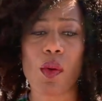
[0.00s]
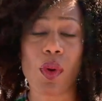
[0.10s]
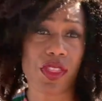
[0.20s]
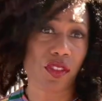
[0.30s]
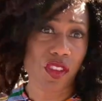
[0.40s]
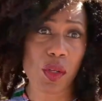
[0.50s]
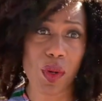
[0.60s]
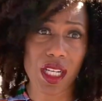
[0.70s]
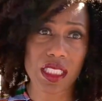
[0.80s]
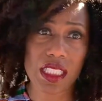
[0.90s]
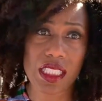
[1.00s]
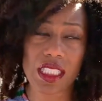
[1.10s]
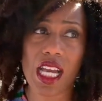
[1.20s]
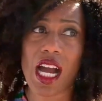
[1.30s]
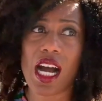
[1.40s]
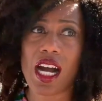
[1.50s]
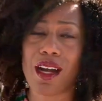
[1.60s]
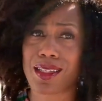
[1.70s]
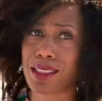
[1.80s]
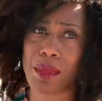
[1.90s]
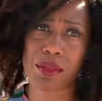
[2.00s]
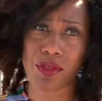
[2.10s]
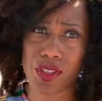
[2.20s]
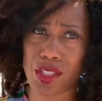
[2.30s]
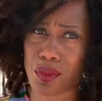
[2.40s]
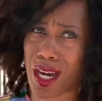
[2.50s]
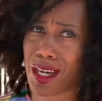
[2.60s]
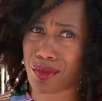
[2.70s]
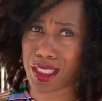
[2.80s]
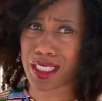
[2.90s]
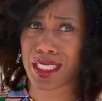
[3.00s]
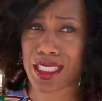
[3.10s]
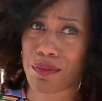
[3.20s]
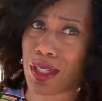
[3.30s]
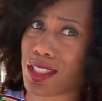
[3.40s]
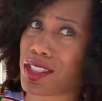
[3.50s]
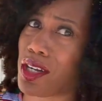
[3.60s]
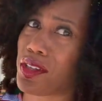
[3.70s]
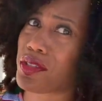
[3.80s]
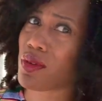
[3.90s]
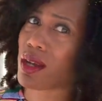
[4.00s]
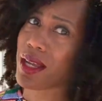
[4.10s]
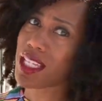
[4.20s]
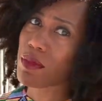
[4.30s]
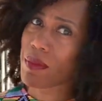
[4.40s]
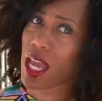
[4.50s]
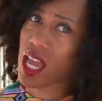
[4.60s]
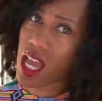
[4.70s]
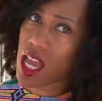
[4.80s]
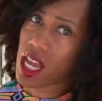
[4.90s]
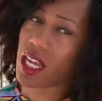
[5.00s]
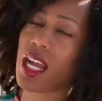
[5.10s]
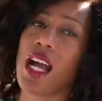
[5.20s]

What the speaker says: what the fee was, because sometimes the fees were kind of ridiculous, but Charles Schwab has my back.